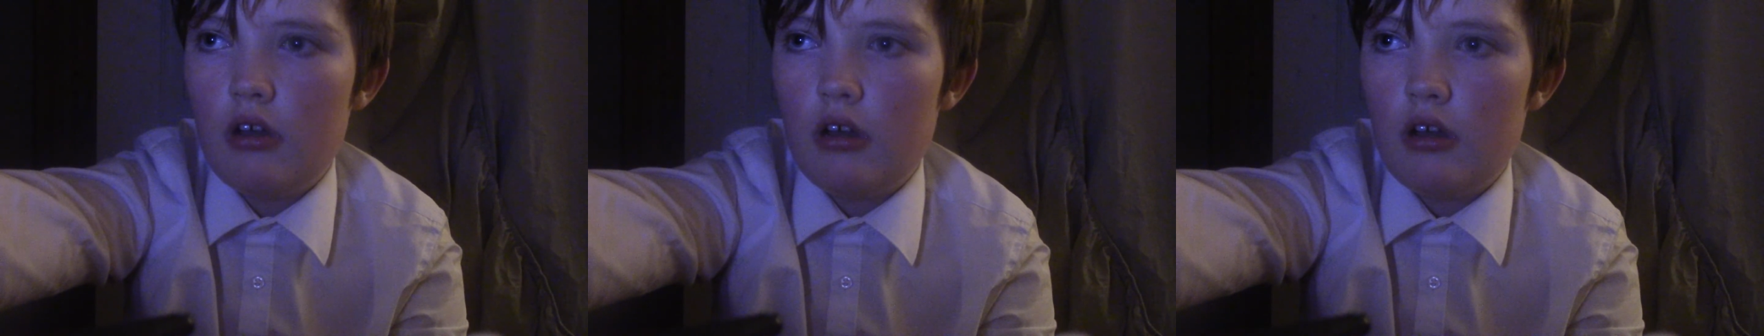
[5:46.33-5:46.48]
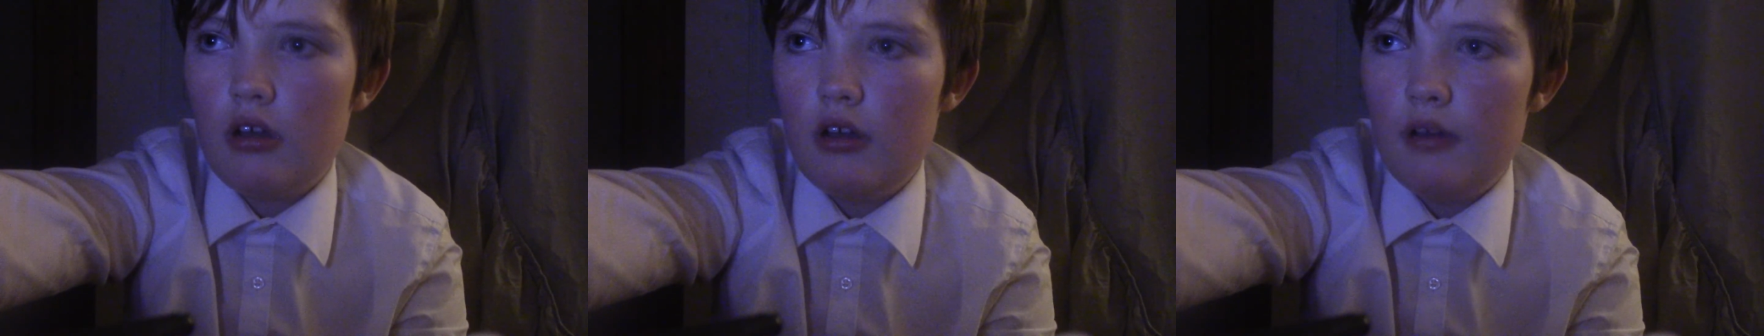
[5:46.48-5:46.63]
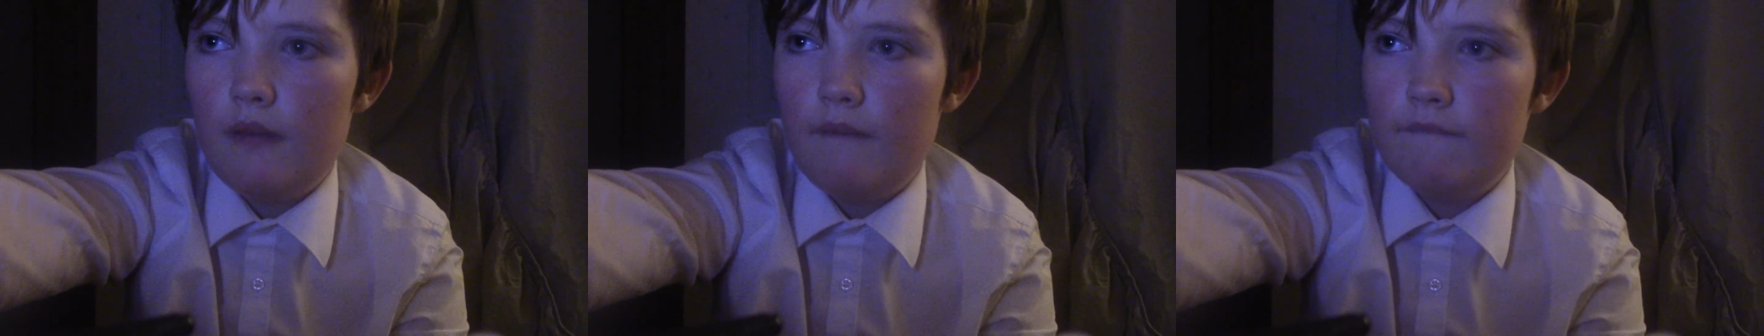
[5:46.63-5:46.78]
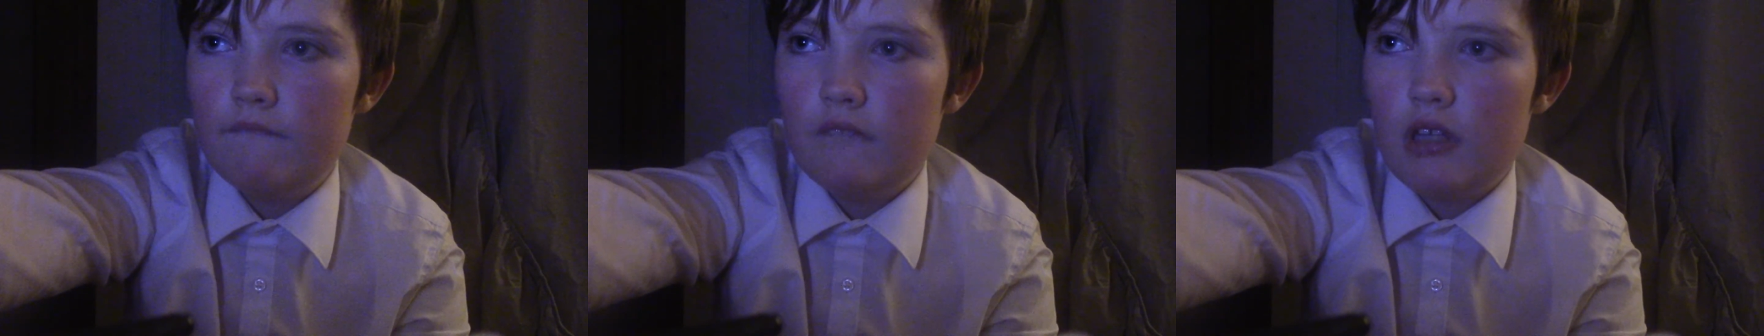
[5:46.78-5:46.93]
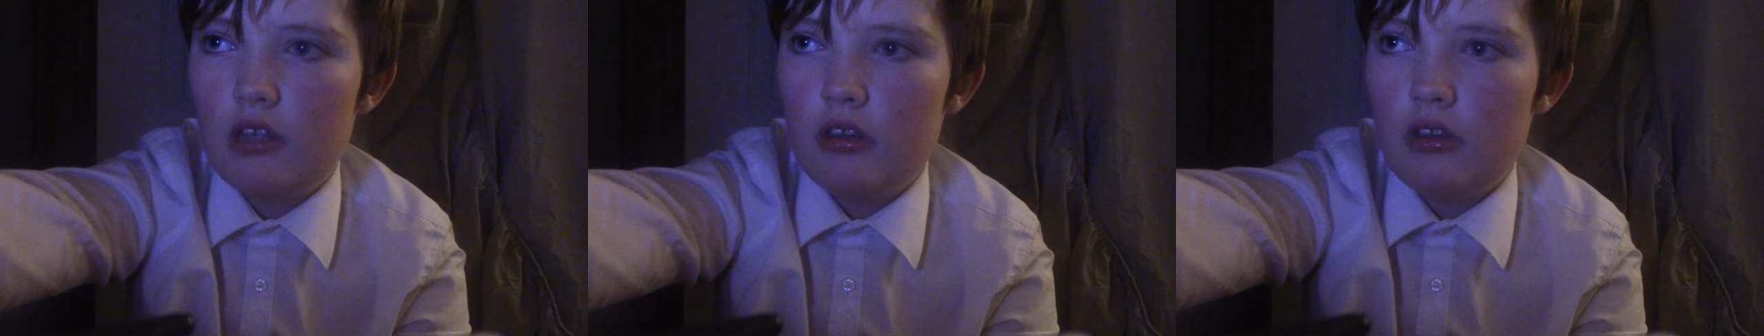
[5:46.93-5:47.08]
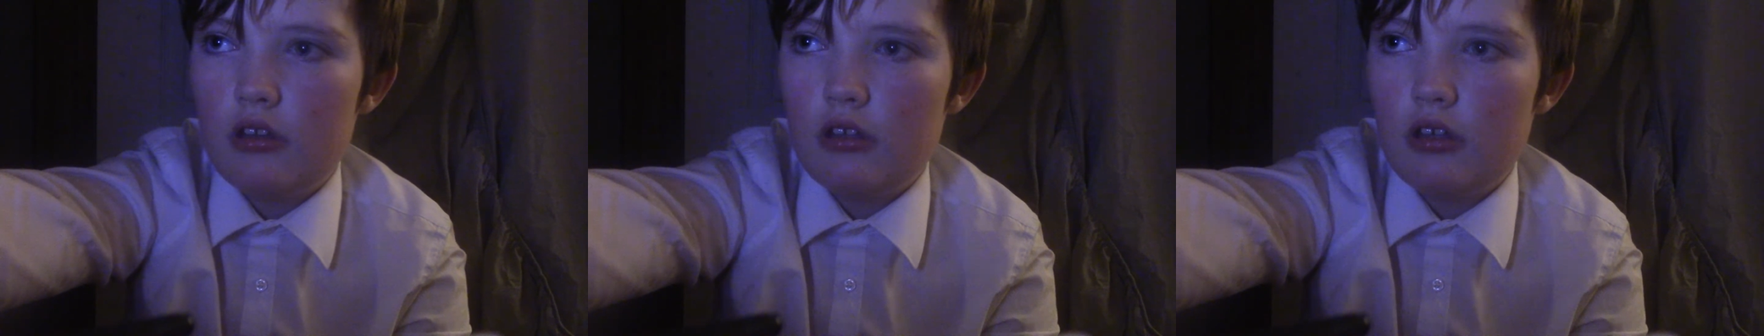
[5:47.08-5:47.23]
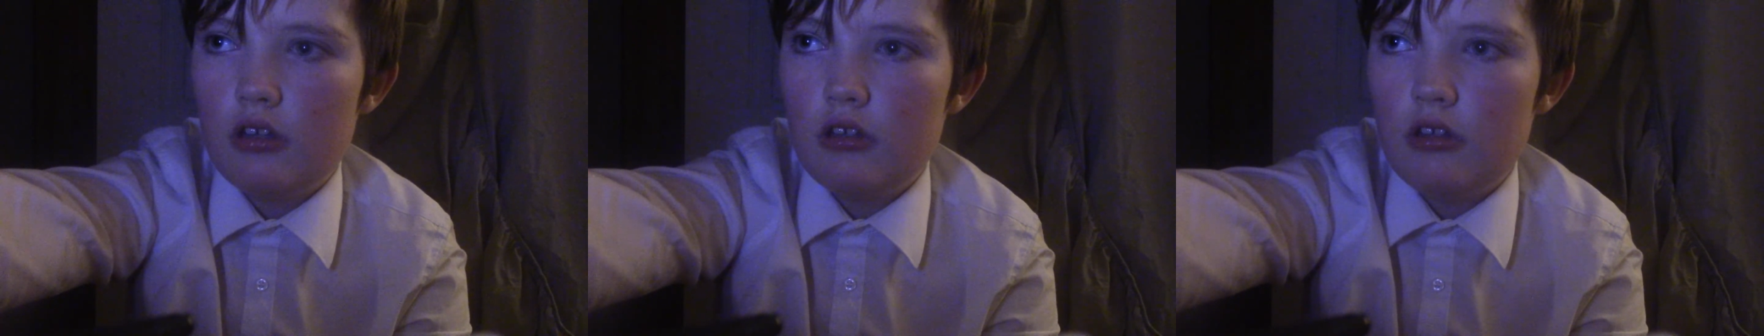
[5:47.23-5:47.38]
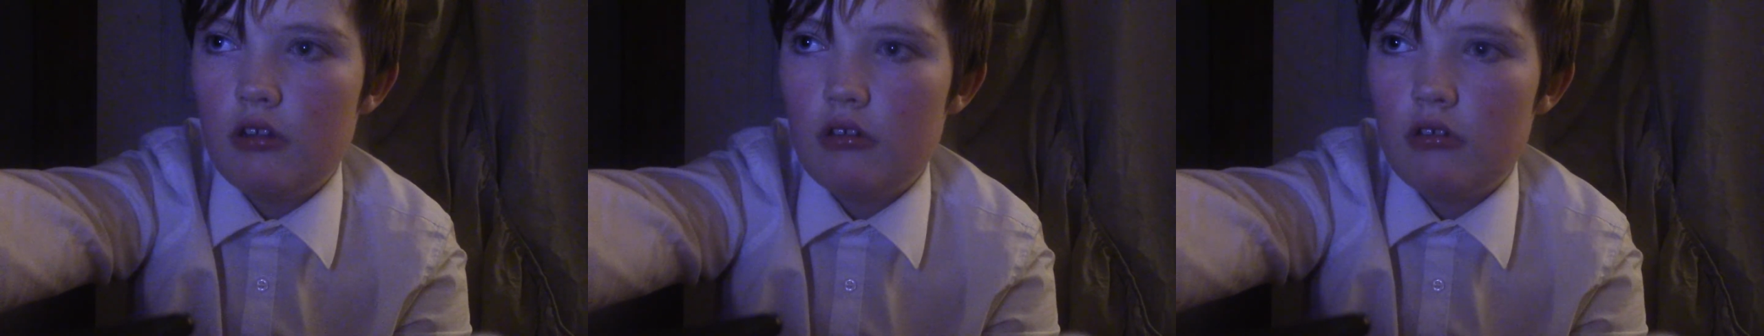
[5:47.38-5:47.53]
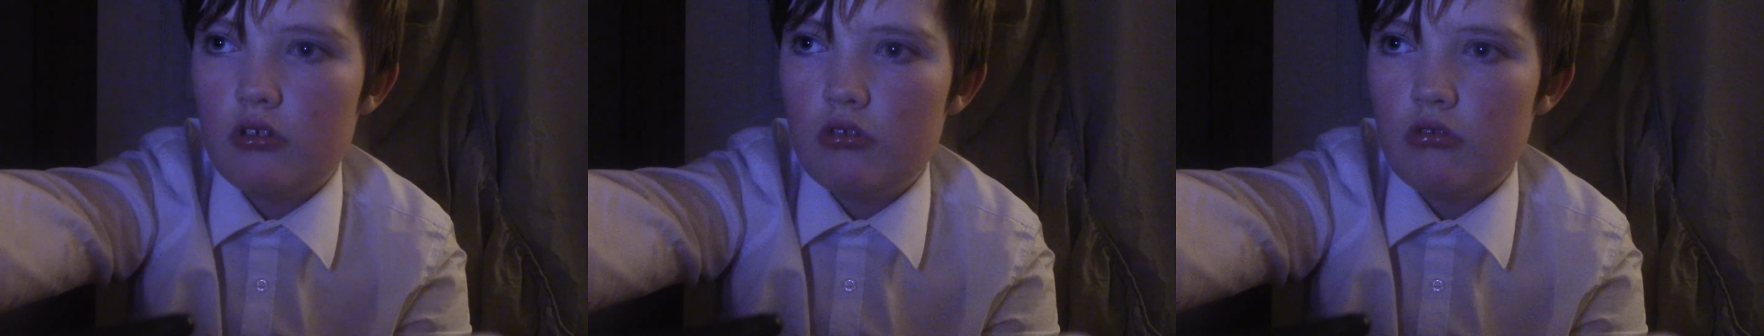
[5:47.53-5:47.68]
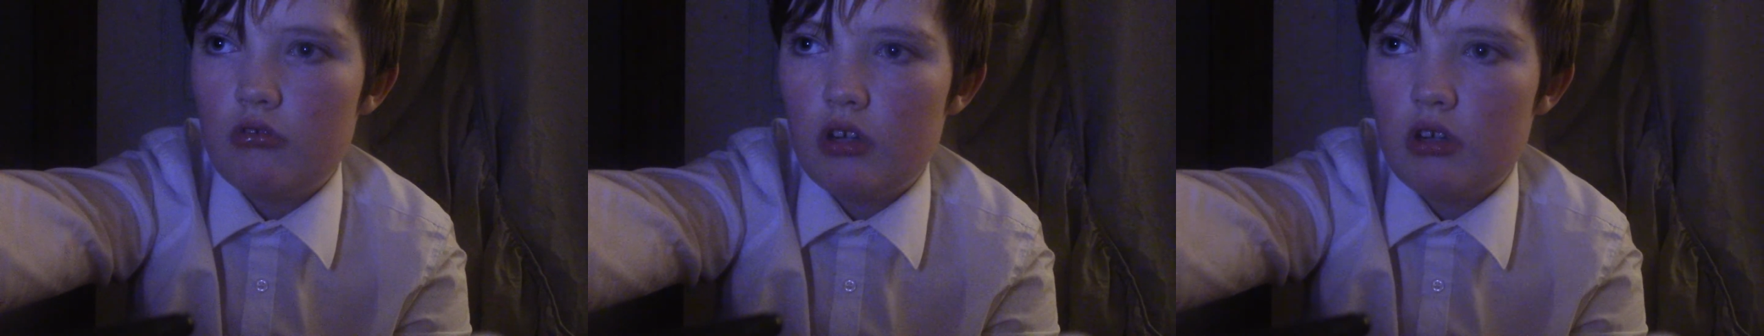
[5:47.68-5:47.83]
in
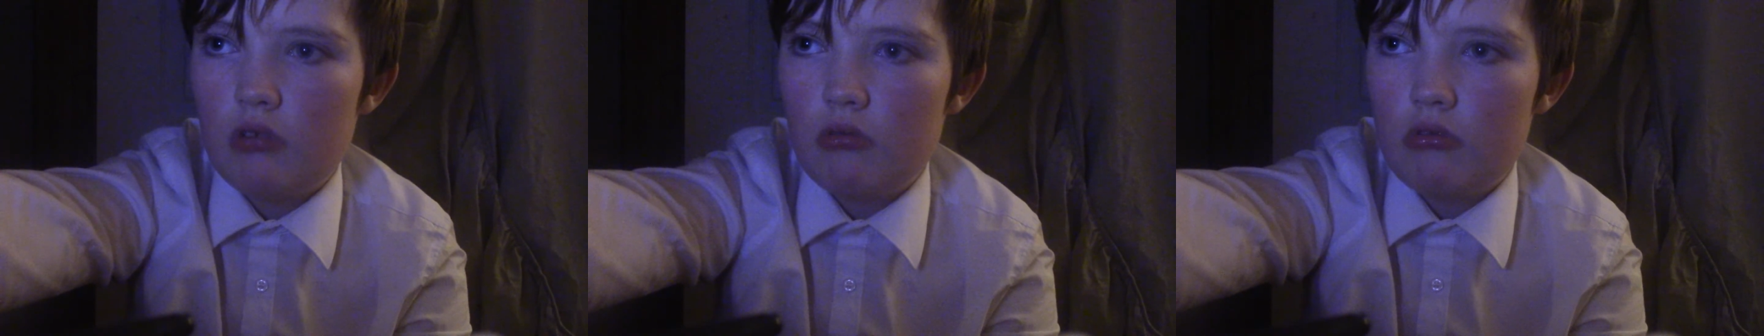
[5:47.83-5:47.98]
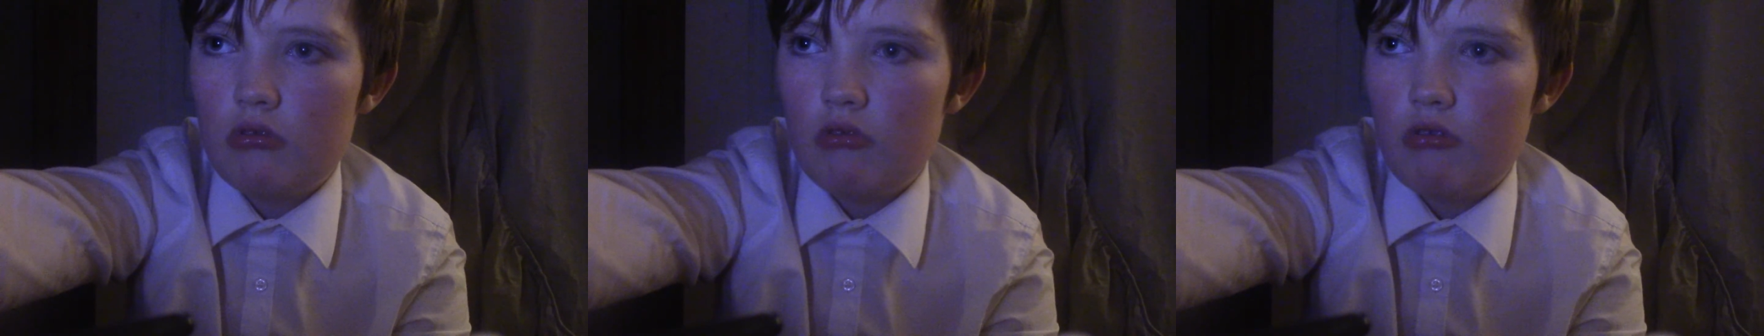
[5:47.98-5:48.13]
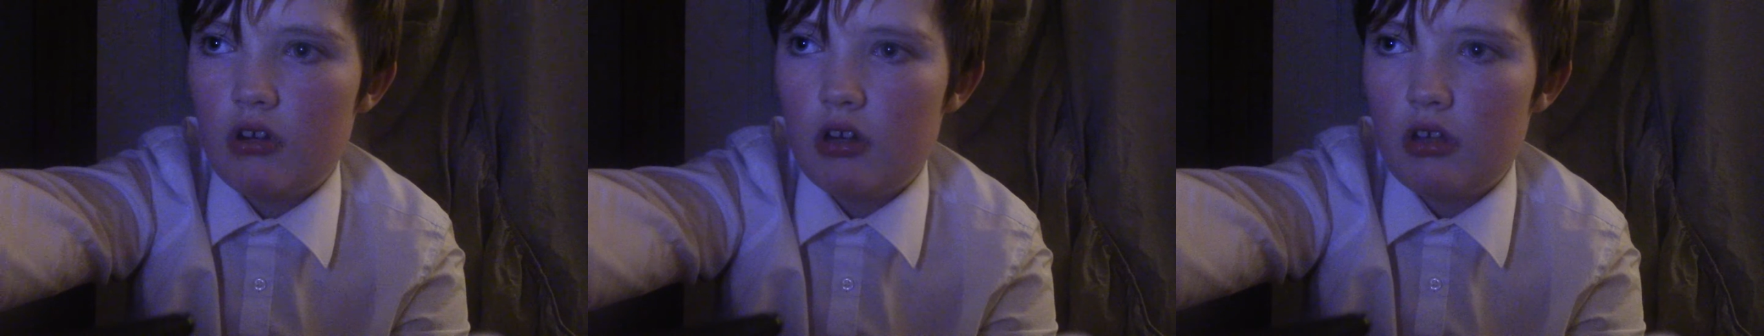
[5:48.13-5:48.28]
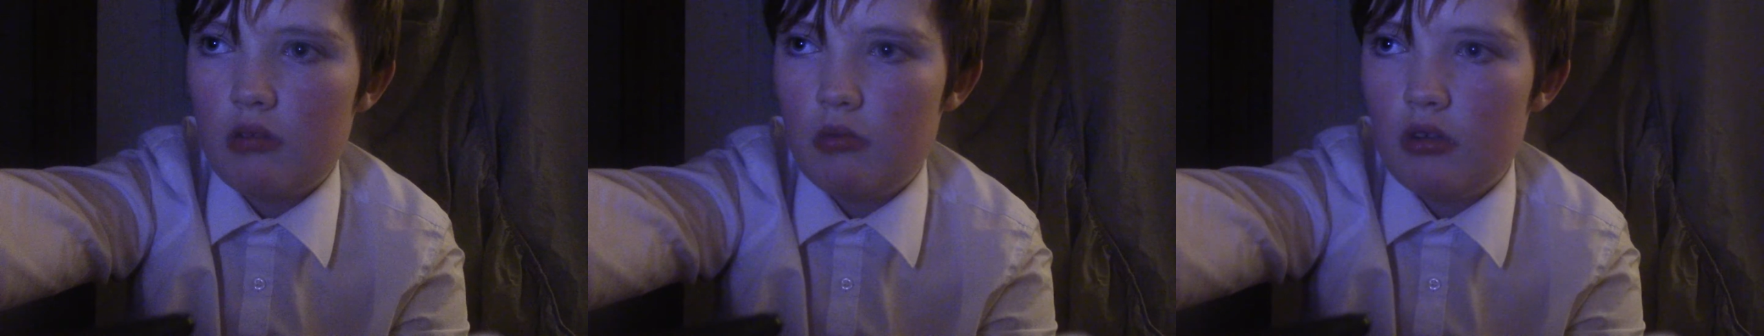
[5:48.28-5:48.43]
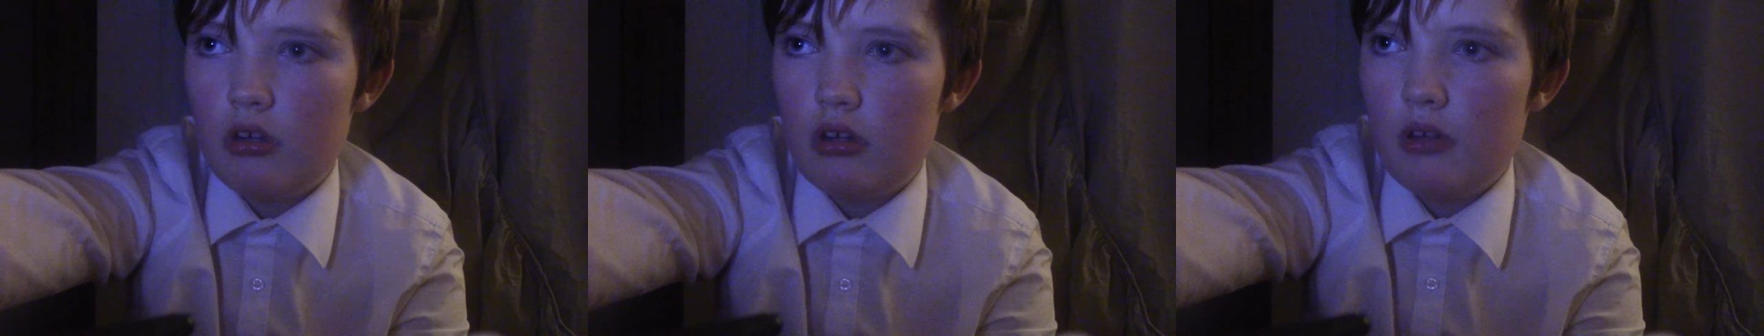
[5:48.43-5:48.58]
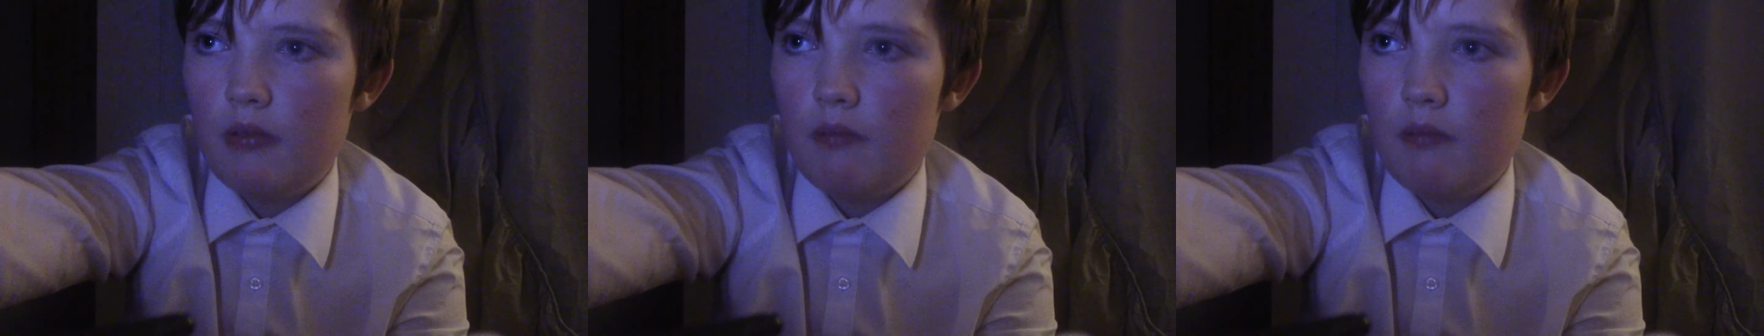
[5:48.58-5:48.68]
January 2021